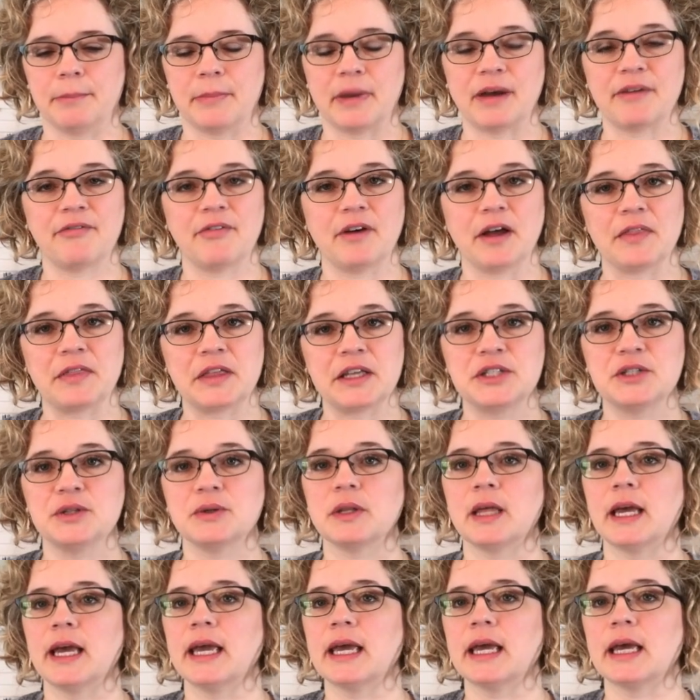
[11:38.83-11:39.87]
a font that you
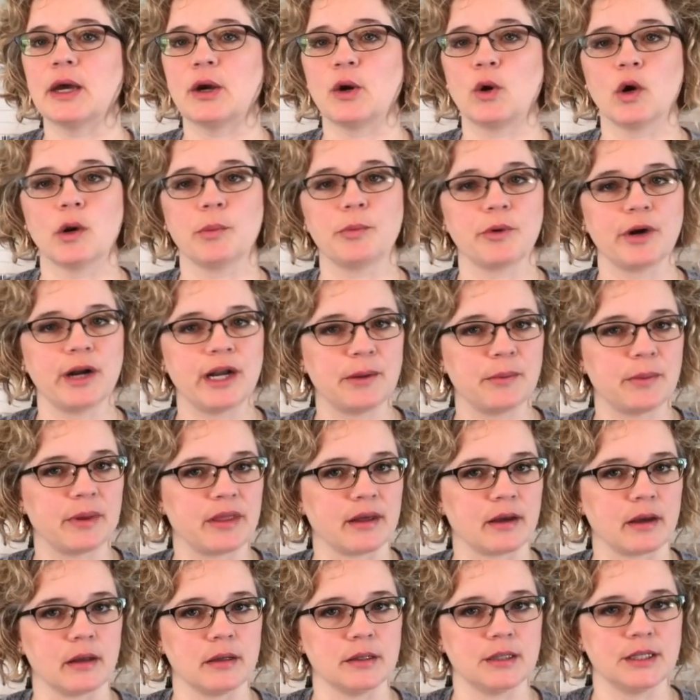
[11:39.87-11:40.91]
like, incorporate it with
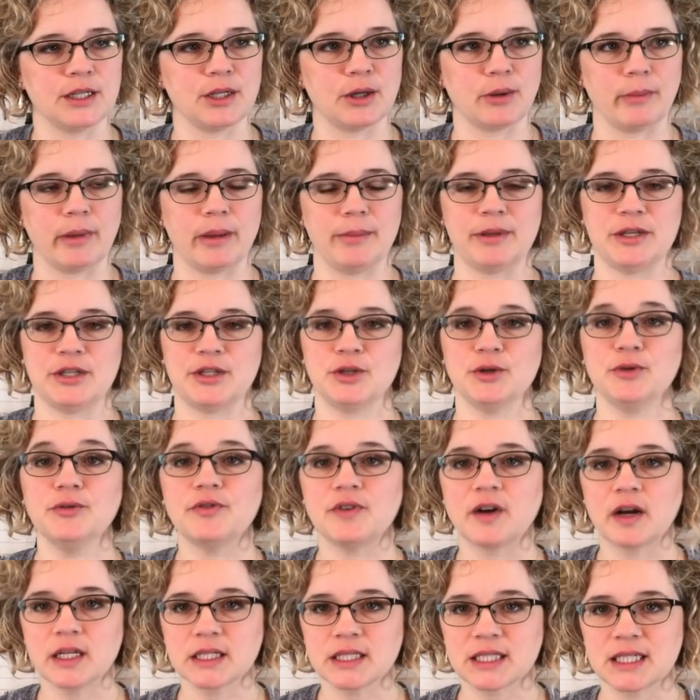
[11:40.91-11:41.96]
maybe 2
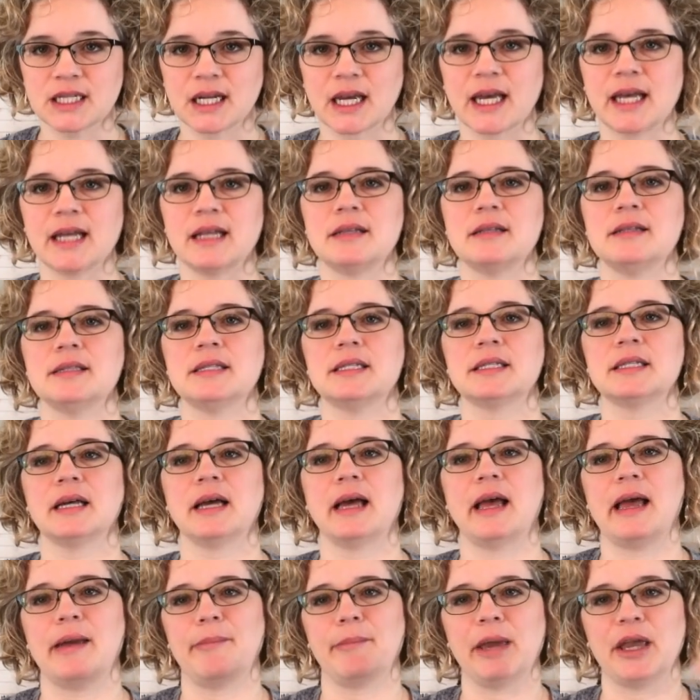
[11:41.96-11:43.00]
font styles,
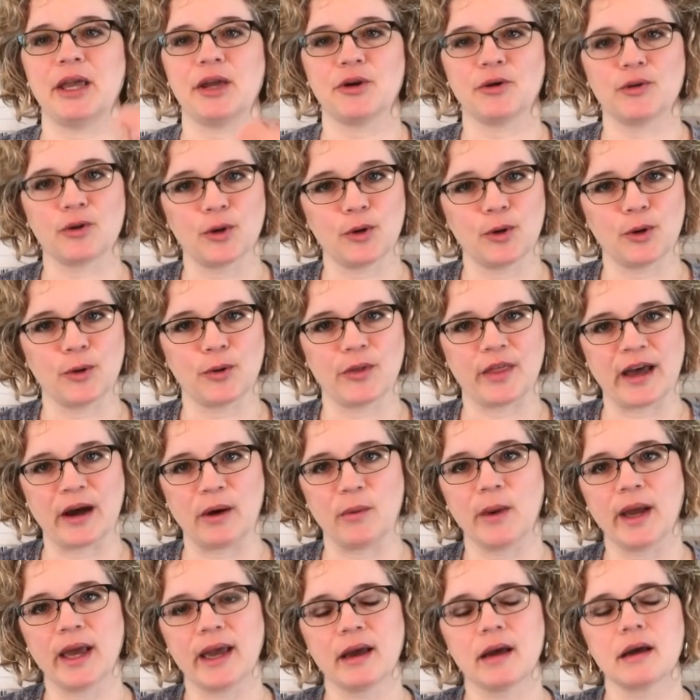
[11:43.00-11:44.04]
and make your logo
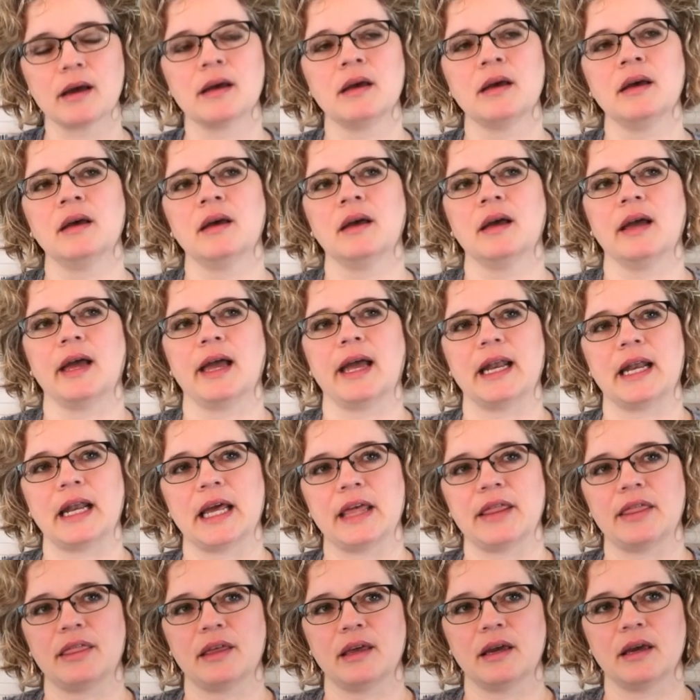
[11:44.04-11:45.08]
that way. And
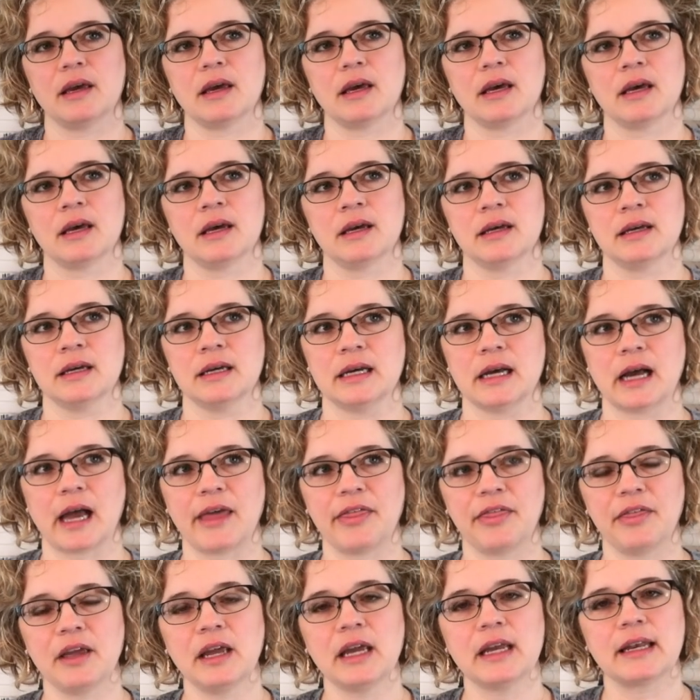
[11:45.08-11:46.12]
I think
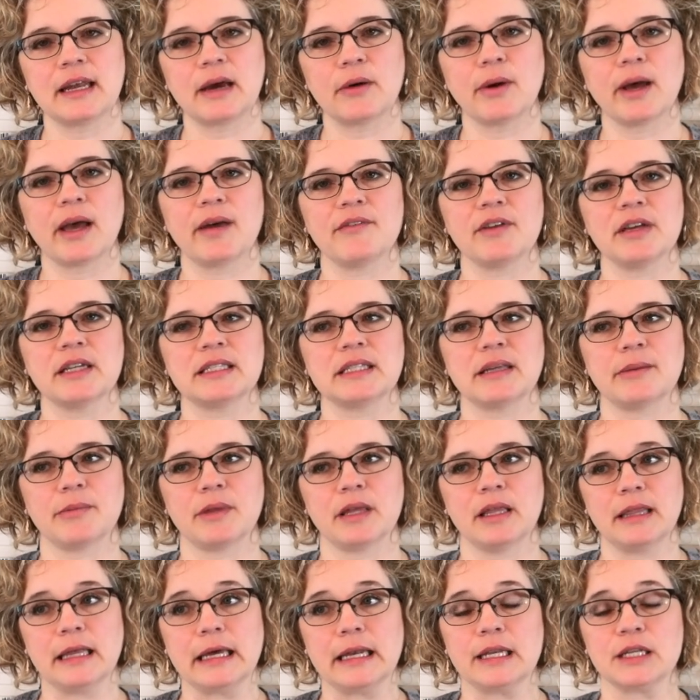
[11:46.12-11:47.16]
now having
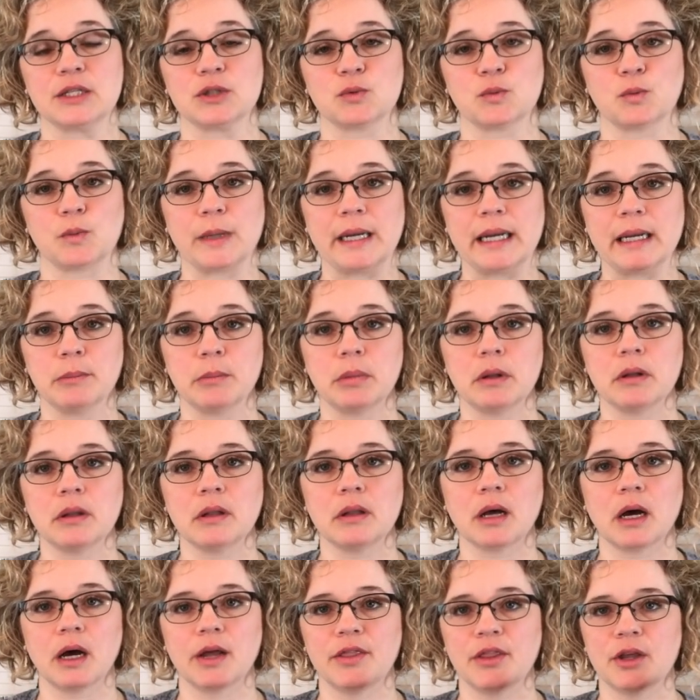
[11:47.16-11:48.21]
something that is
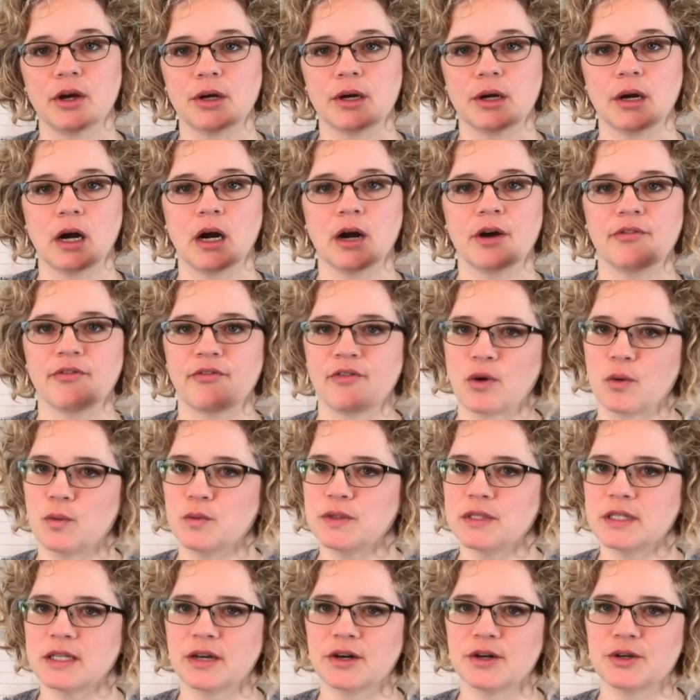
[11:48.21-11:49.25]
readable on our
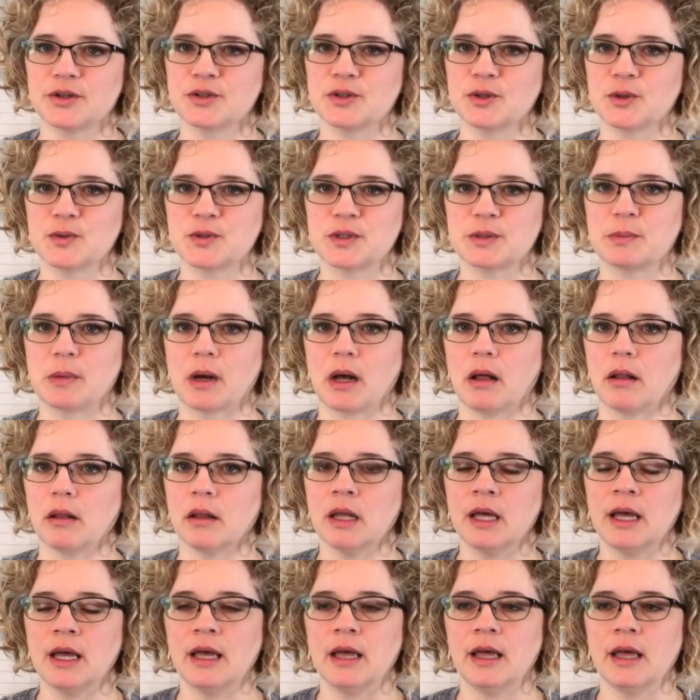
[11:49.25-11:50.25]
phones that are so small,